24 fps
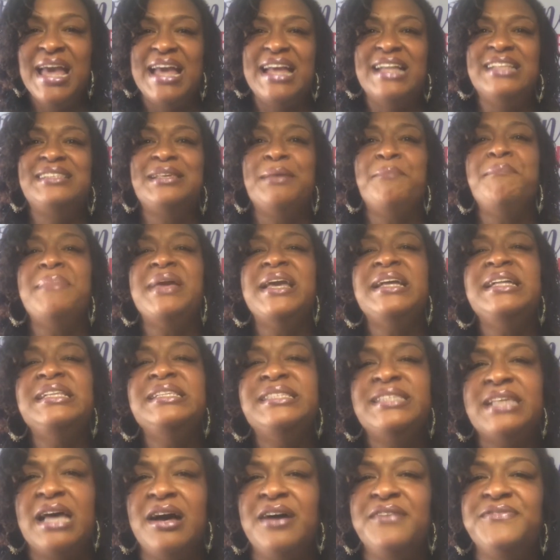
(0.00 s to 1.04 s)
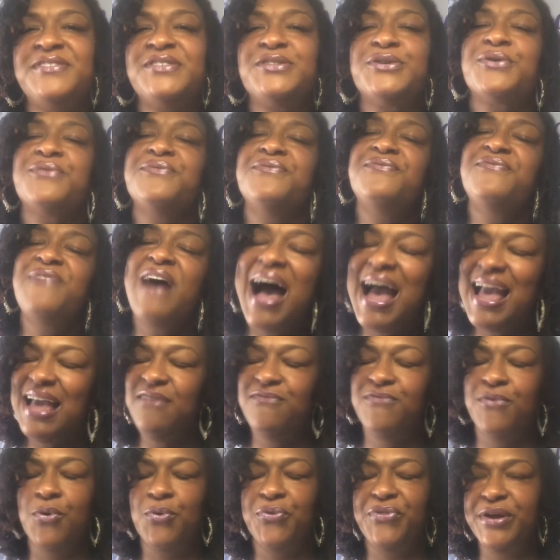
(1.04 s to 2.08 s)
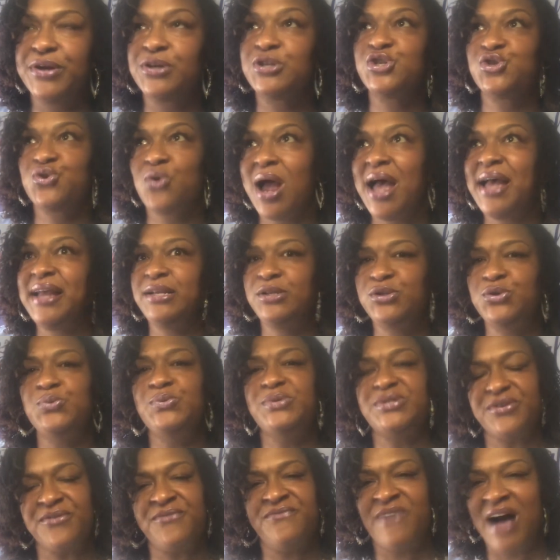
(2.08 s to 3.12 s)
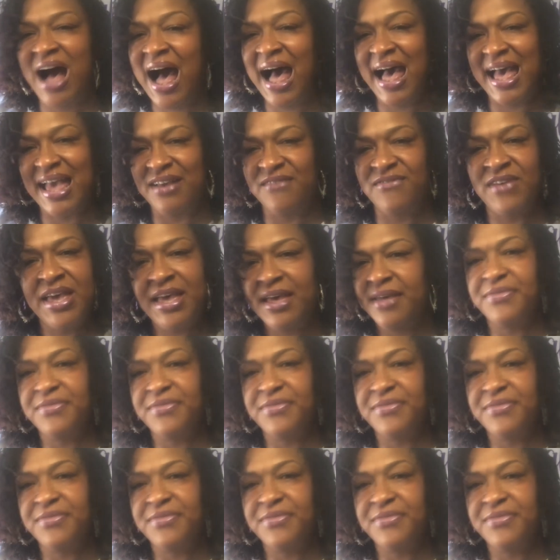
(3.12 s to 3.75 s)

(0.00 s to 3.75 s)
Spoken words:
It's a means of survival. They're trying to survive.